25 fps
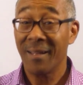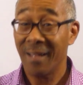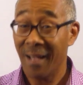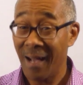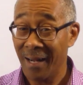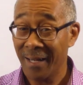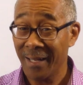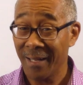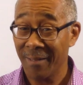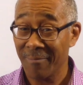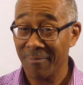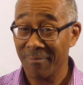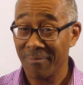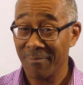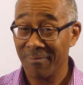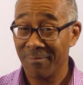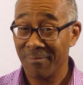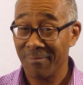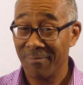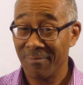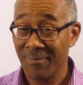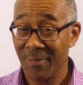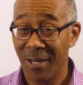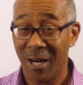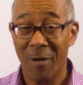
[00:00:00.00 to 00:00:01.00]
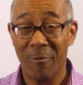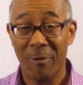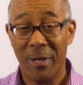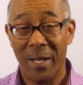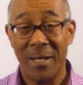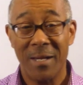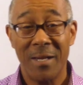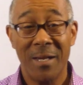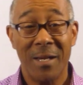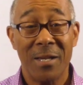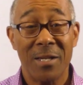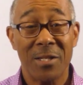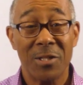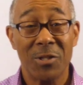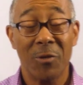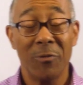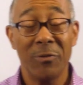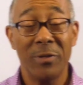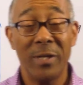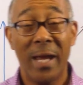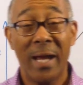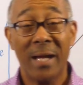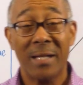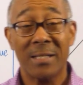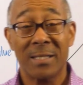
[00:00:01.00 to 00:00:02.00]
Got it? All right,
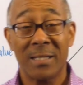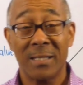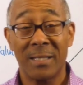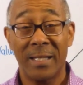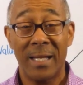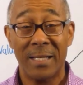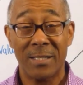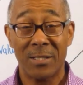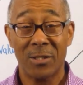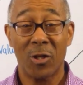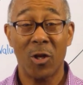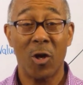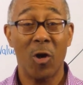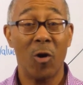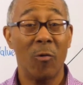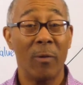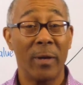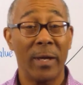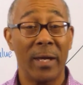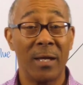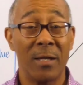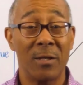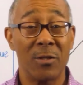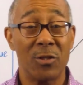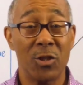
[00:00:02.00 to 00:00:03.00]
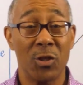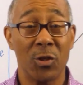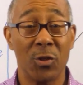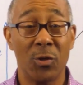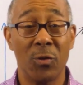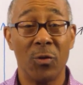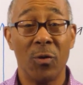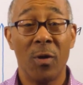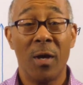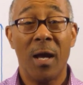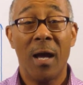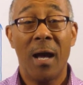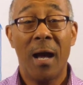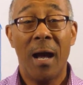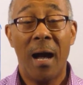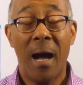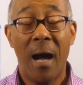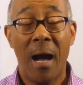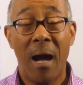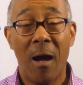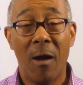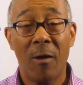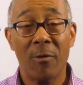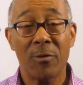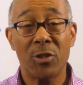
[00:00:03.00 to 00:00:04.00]
so next let's go into
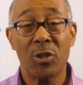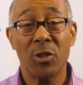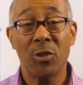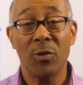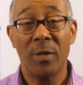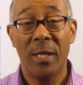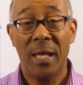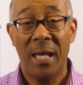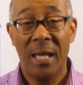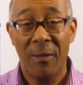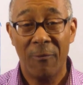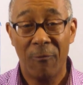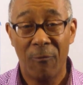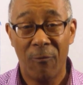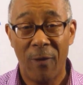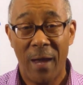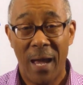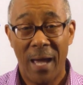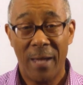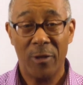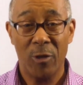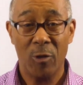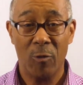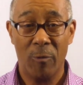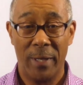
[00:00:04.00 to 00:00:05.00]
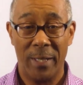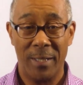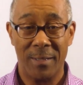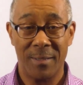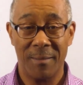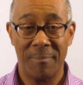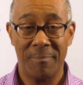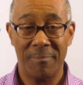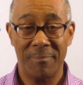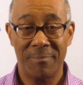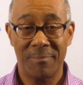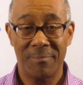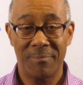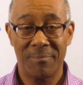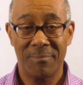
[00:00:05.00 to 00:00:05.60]
how to evaluate them.